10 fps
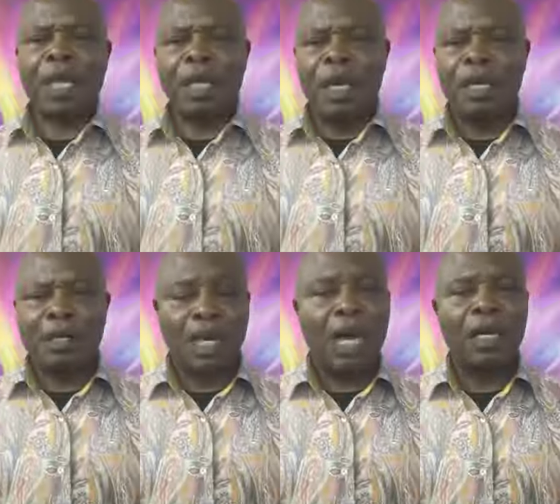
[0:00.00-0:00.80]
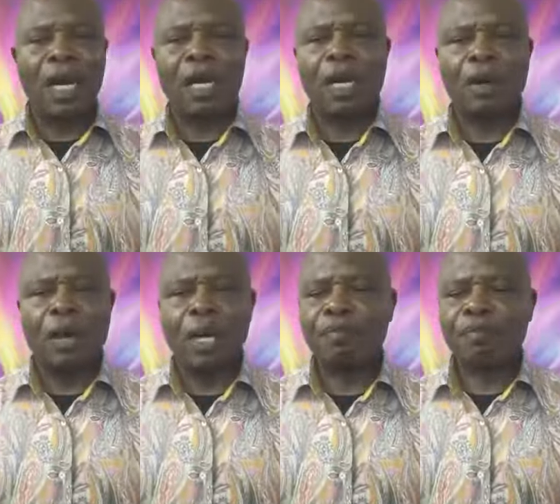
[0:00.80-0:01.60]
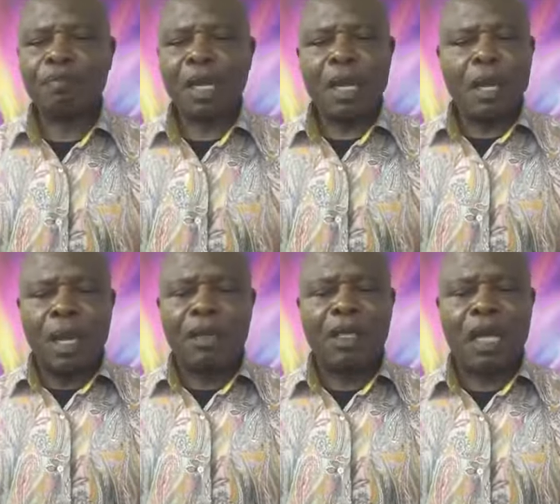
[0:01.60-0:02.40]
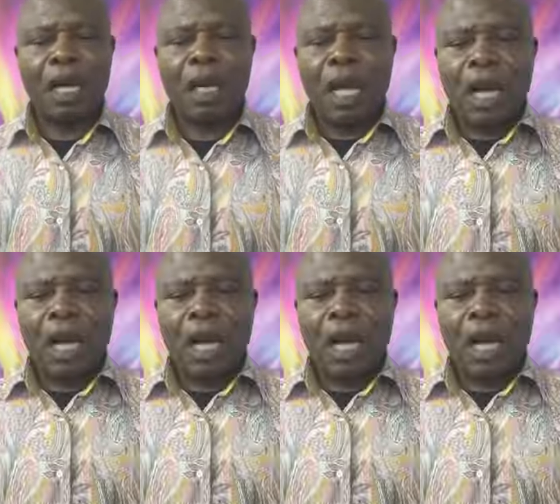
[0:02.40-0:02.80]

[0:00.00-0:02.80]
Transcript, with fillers: It is done. Hallelujah. It is done.